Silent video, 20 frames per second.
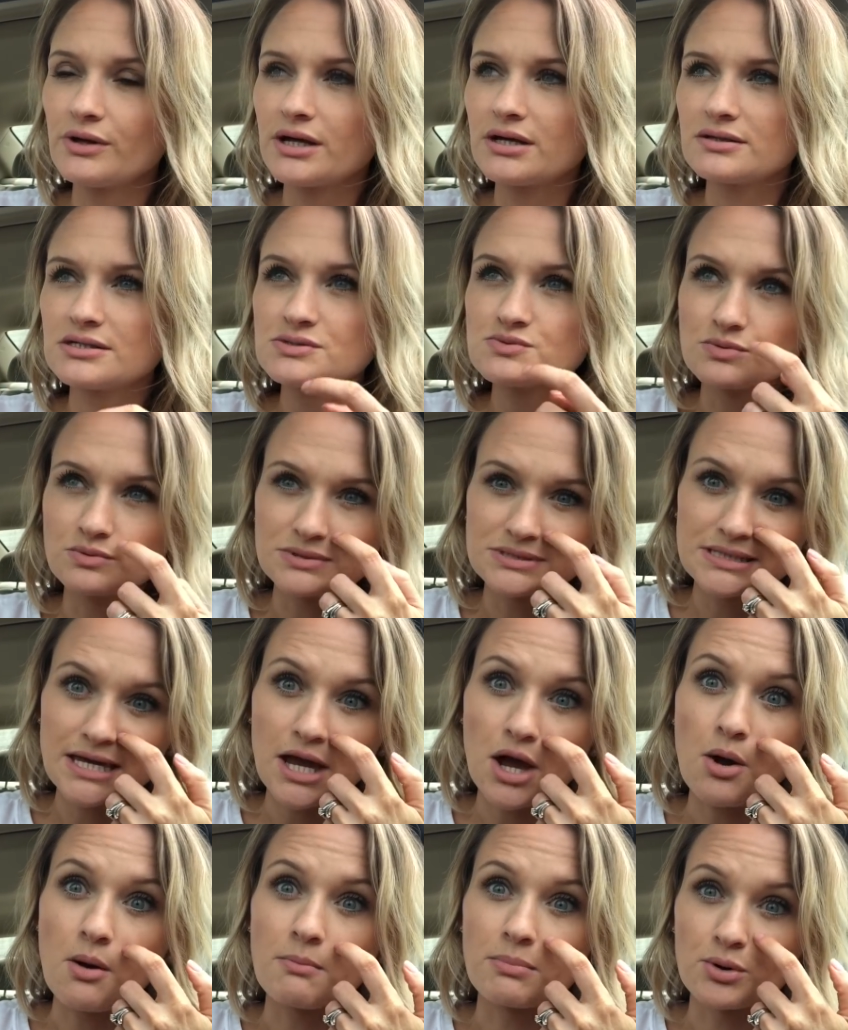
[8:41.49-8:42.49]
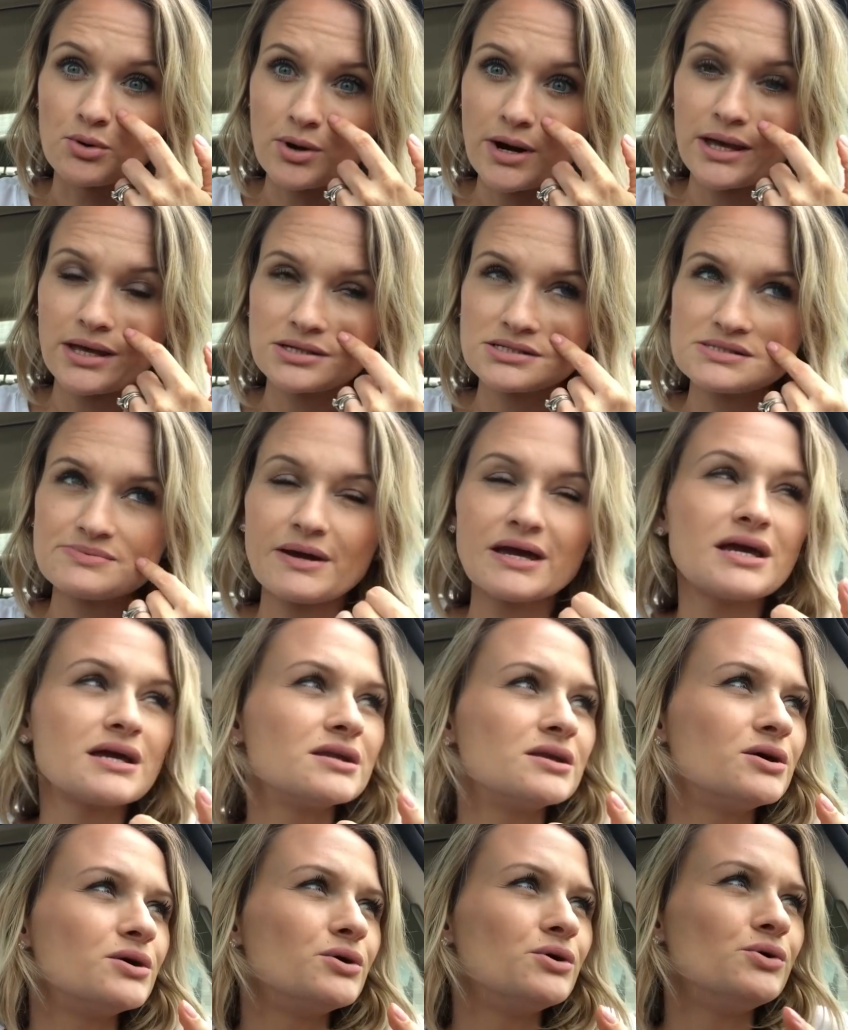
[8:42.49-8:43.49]
Like, this one was like brand
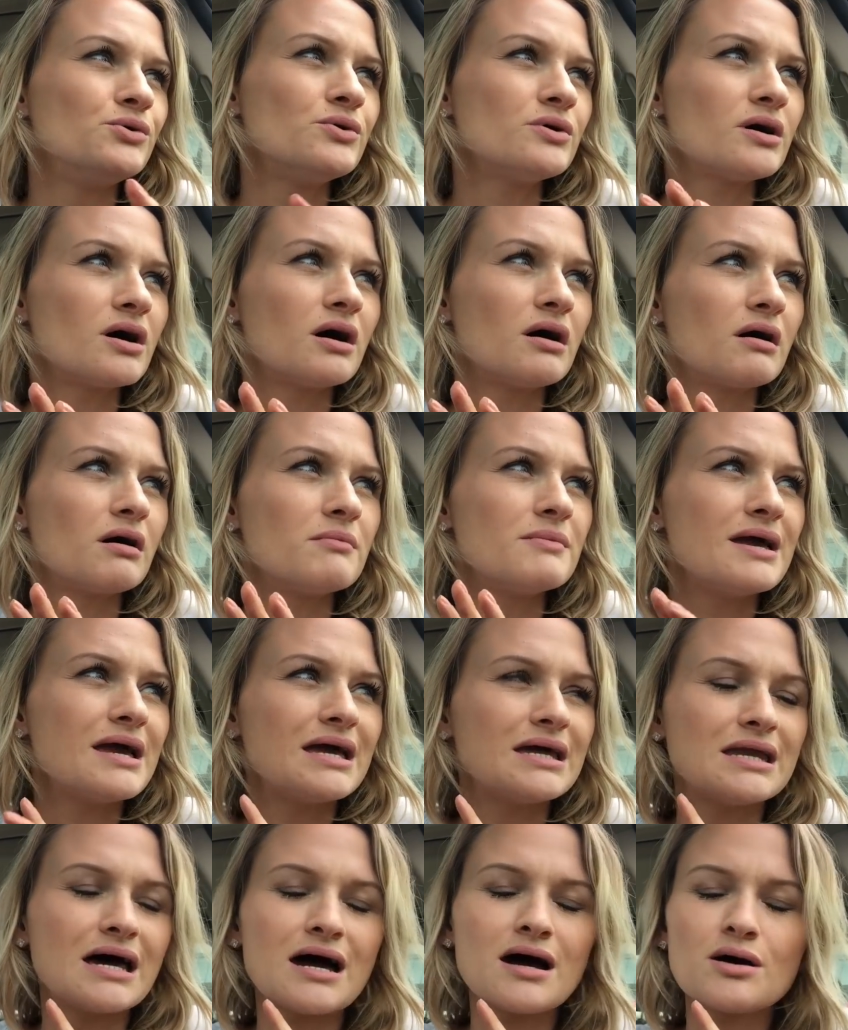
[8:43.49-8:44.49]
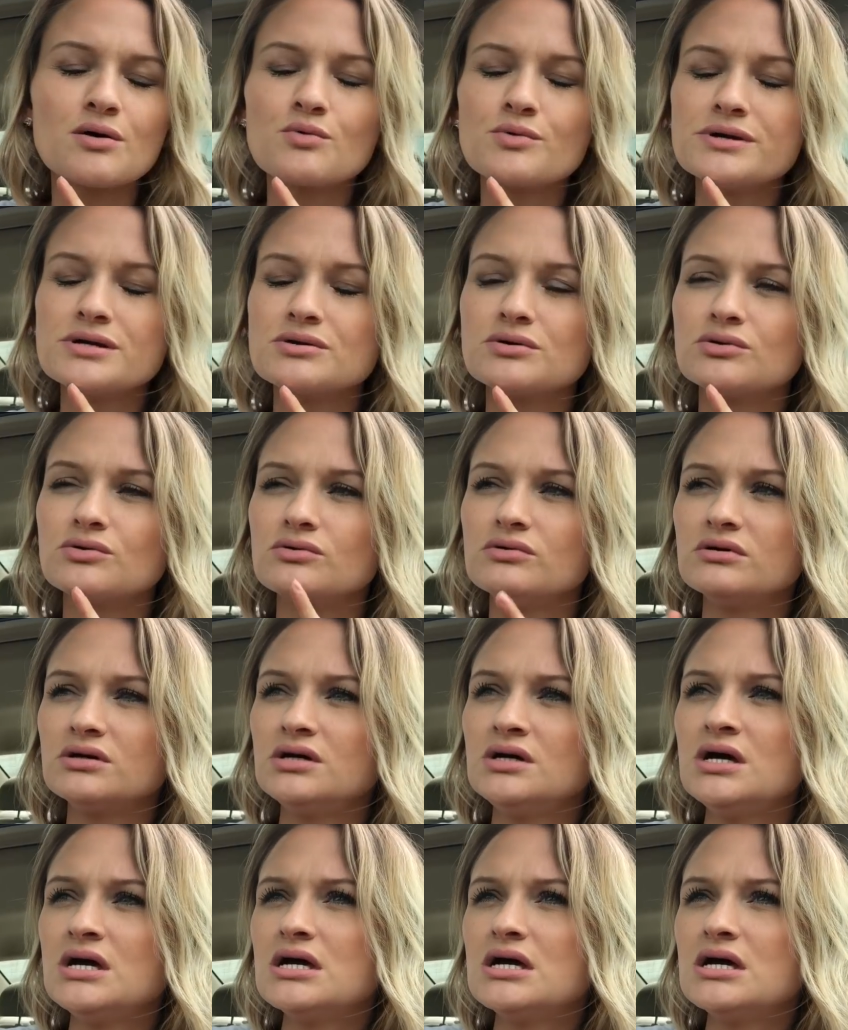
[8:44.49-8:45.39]
spanking new, and I will,